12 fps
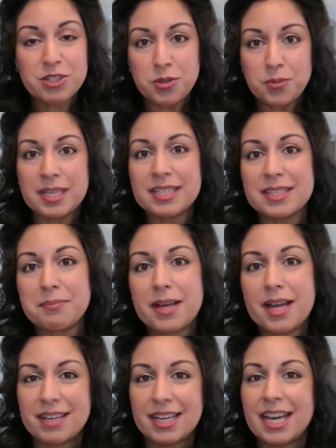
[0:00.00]
intrigued
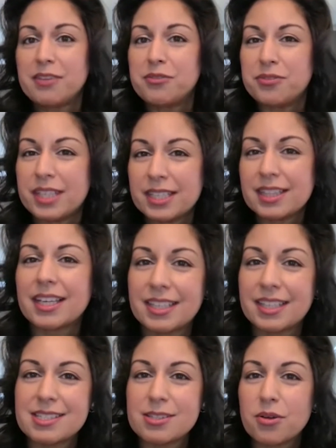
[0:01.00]
about, and I feel like
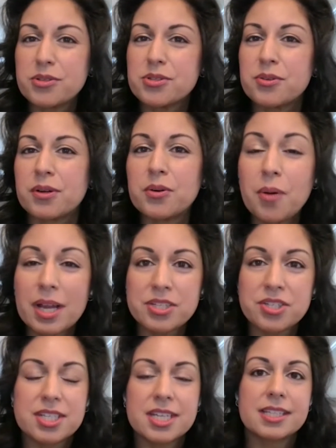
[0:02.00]
it's also a
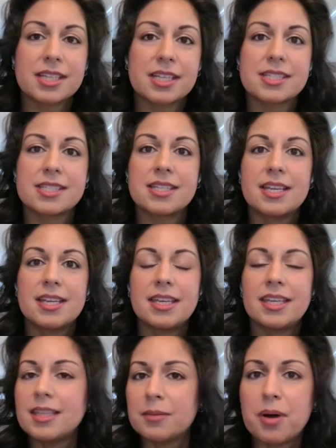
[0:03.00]
question that's
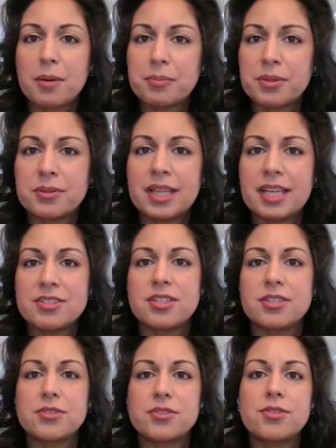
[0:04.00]
in the
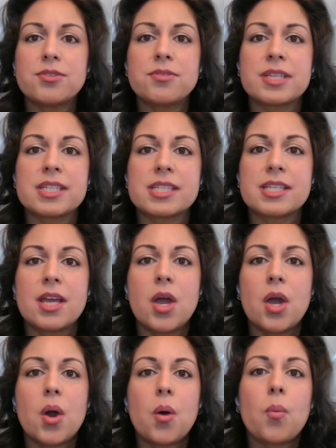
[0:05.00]
population too, is
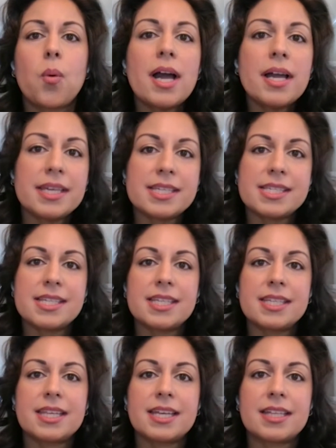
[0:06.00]
why is
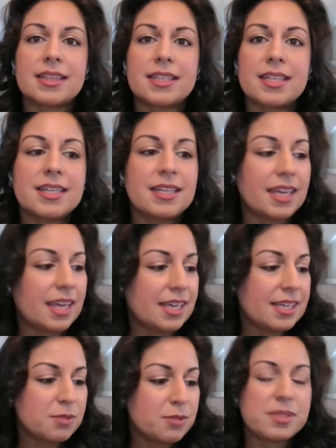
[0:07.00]
it that
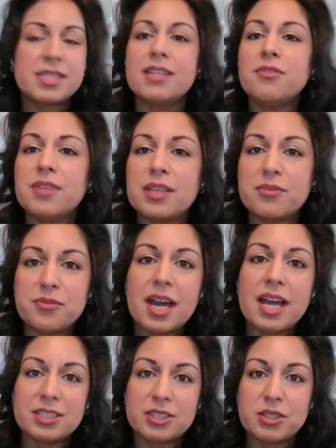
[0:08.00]
a specific
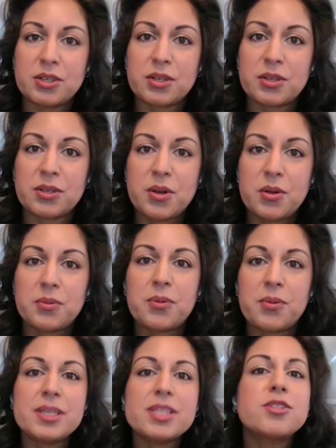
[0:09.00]
factor will
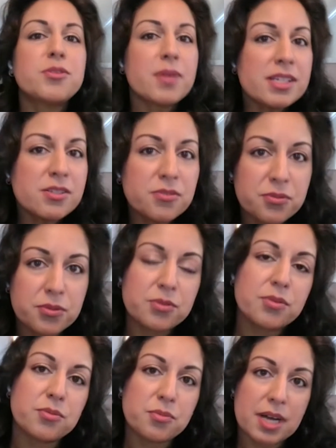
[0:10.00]
be stressful
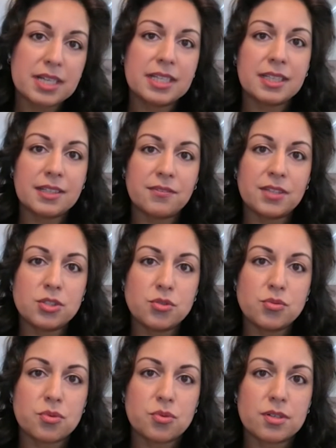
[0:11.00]
to one
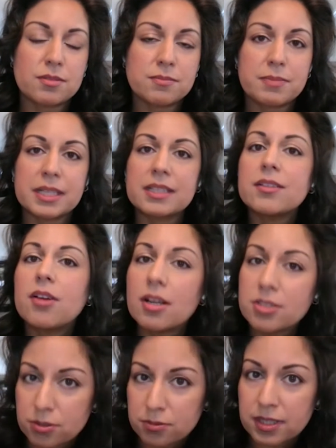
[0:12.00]
individual, but
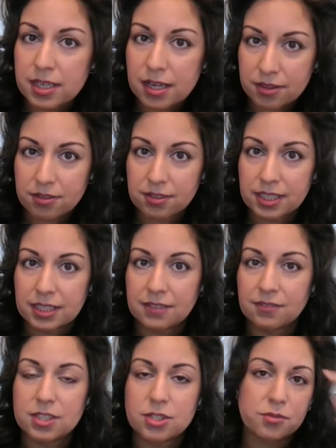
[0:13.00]
not to another
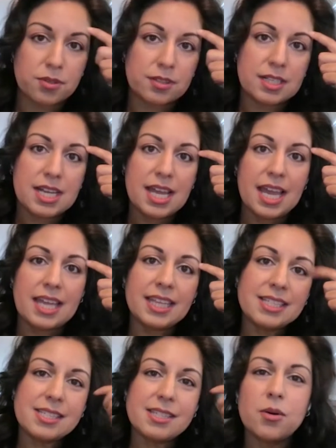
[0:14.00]
individual? And
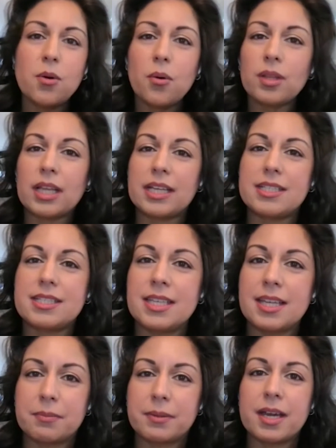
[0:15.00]
that's the whole
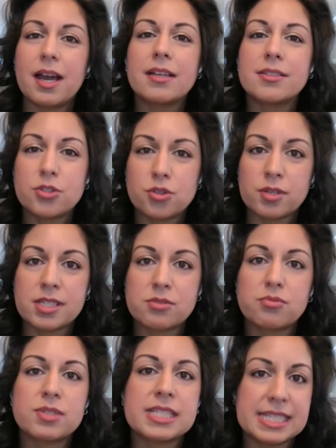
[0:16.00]
idea behind stress
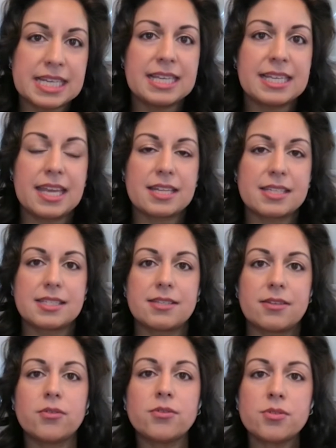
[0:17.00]
resilience,
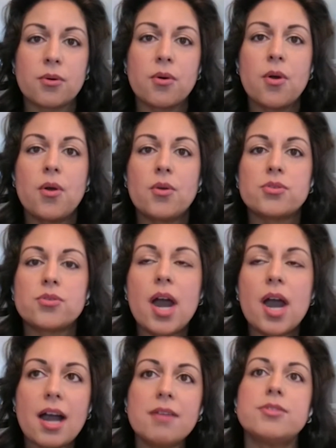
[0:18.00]
you know? So
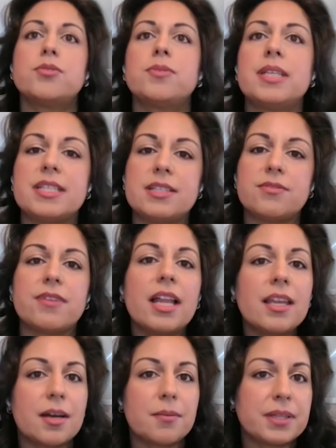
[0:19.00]
how do we
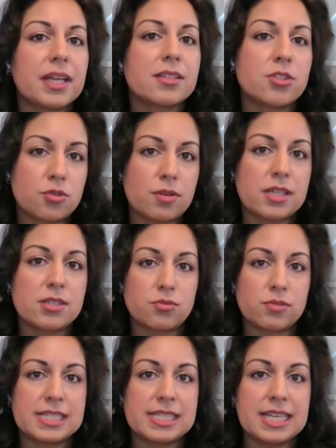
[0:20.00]
develop that stress
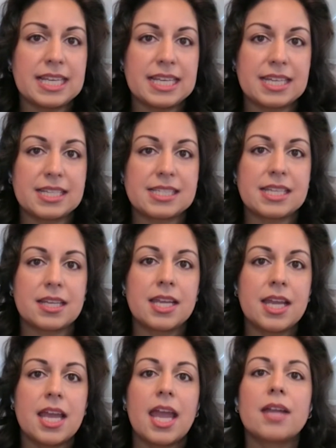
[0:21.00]
resilience, and
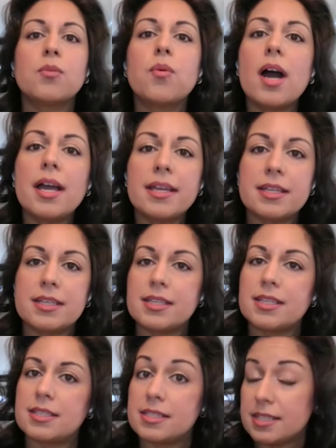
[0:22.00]
why
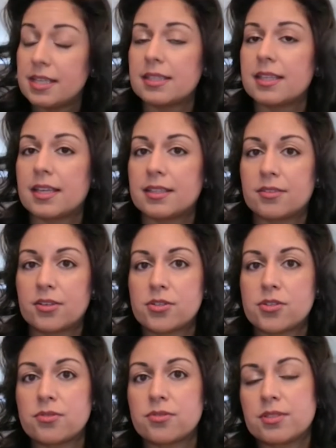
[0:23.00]
is it that there are
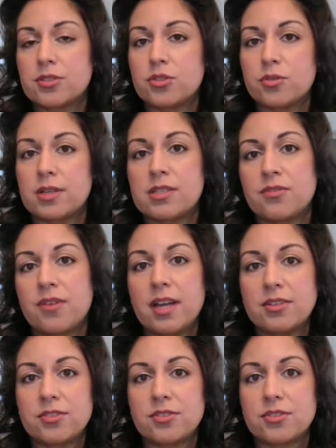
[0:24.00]
certain stress
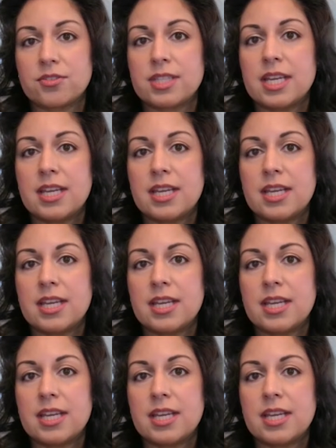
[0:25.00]
factors